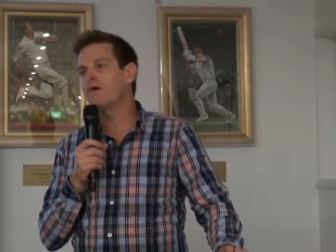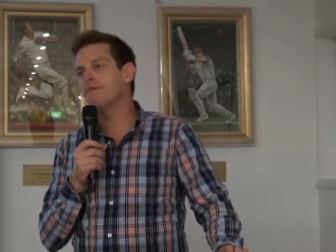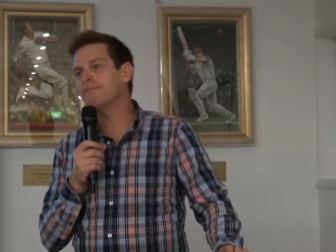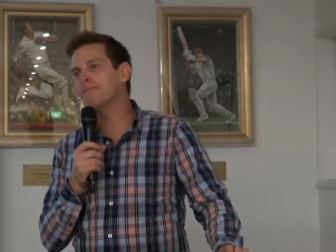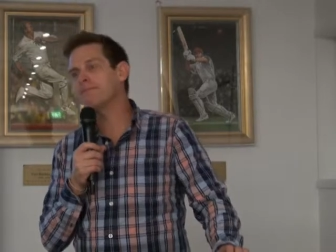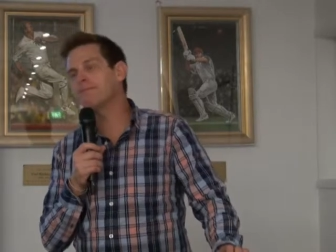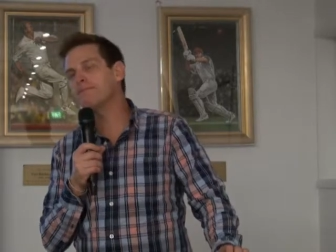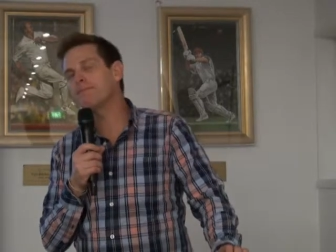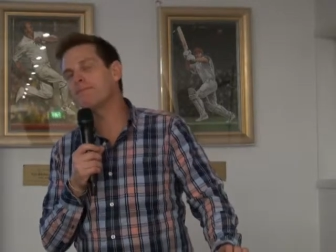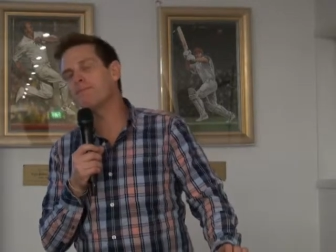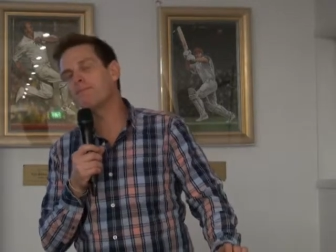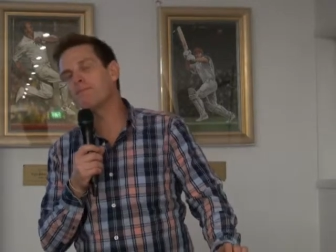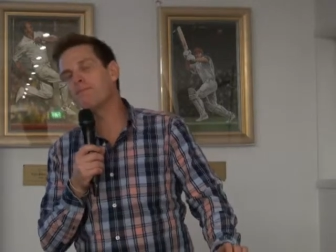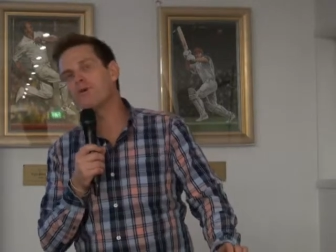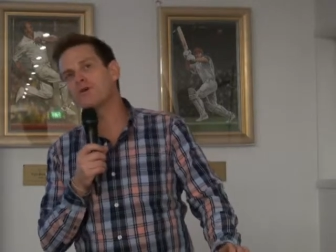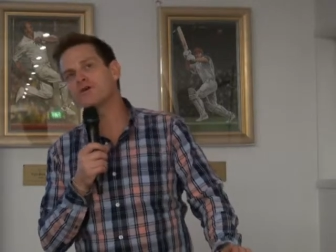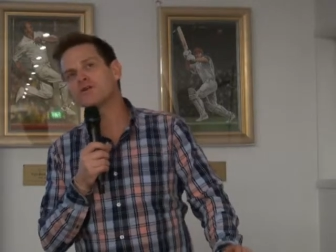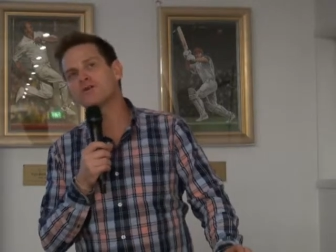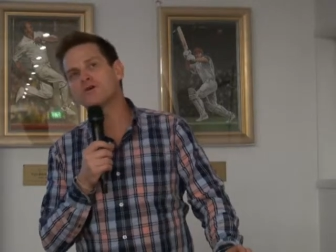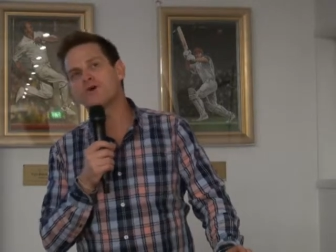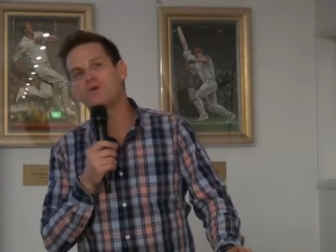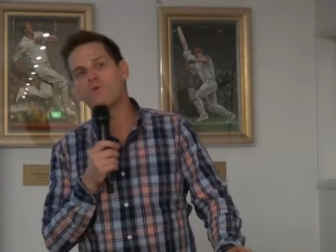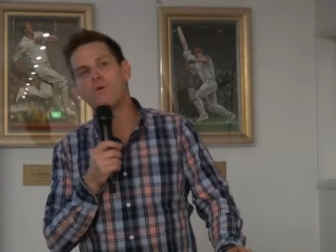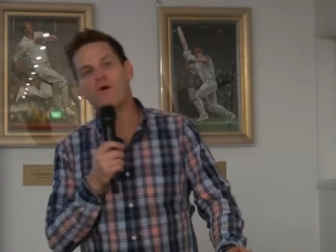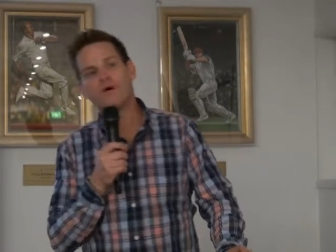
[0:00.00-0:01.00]
what,
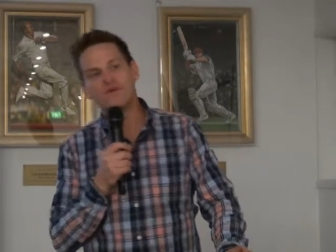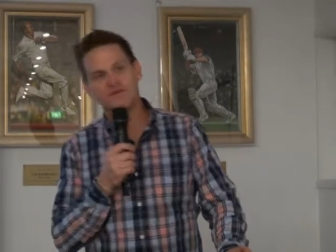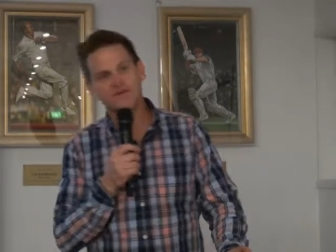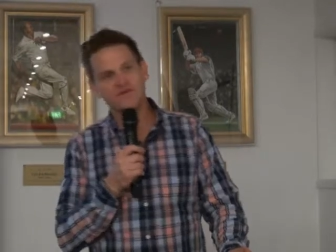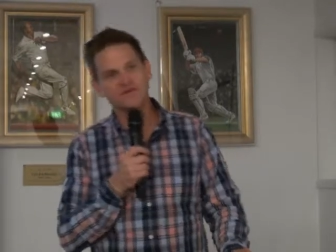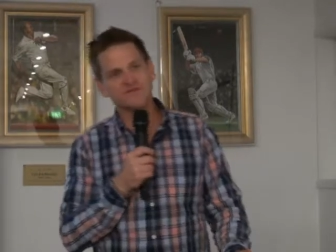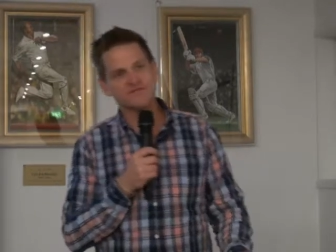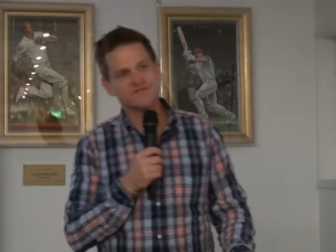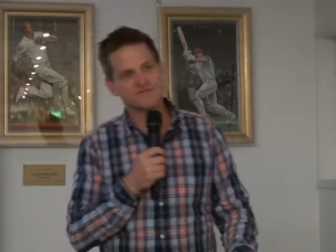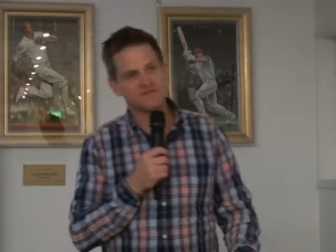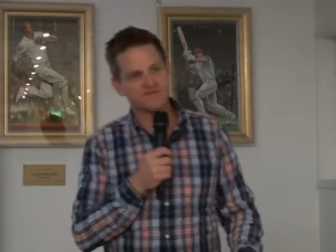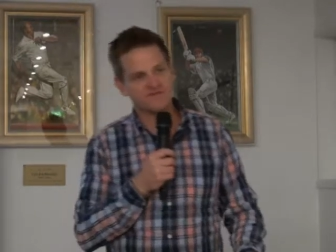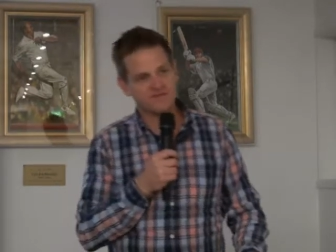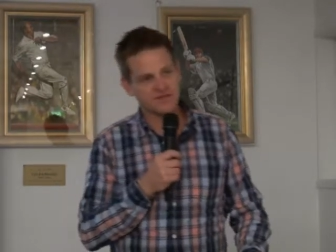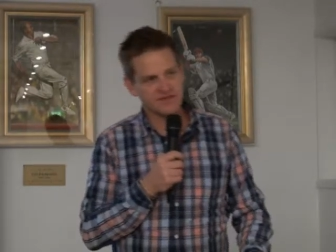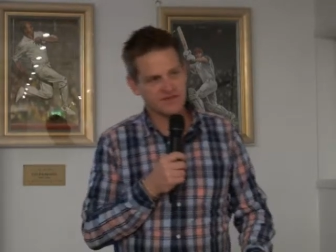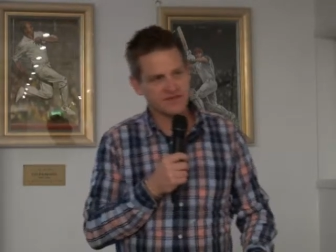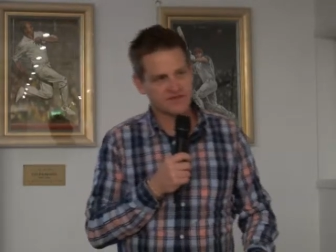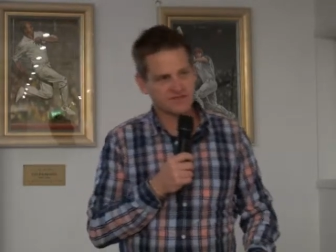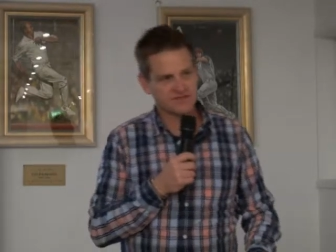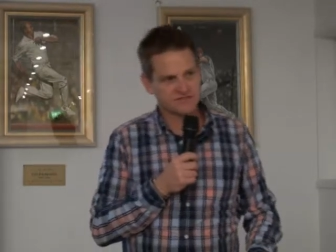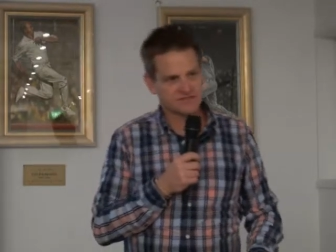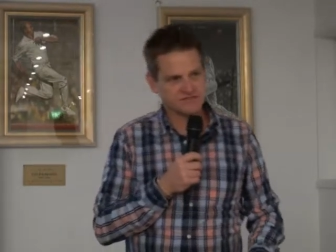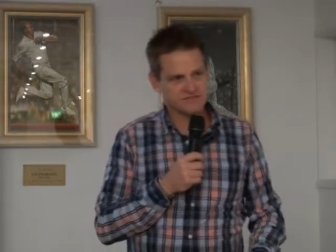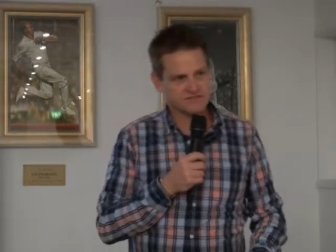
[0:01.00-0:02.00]
what are the qualities of
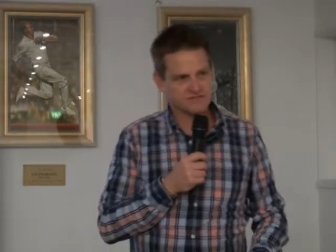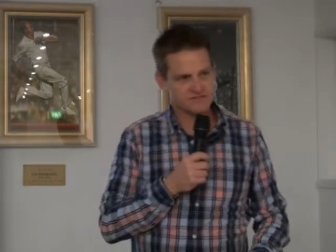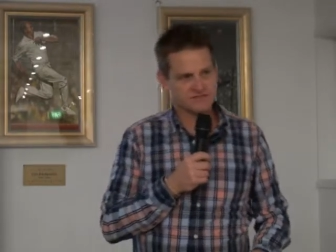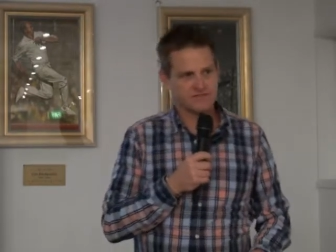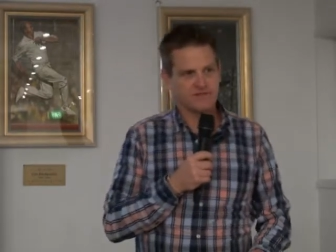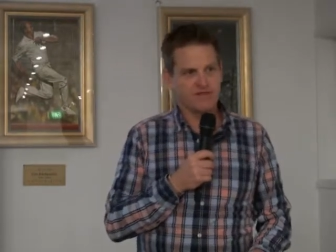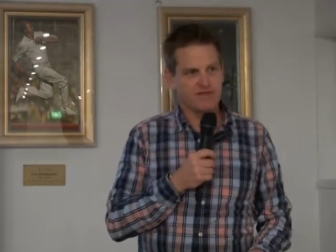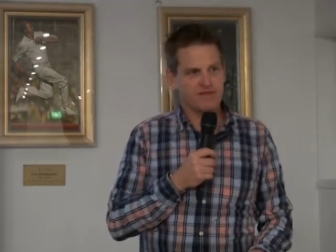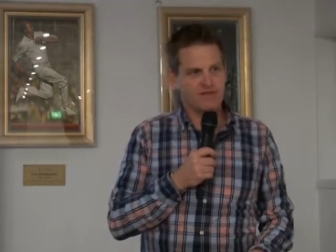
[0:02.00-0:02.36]
leaders?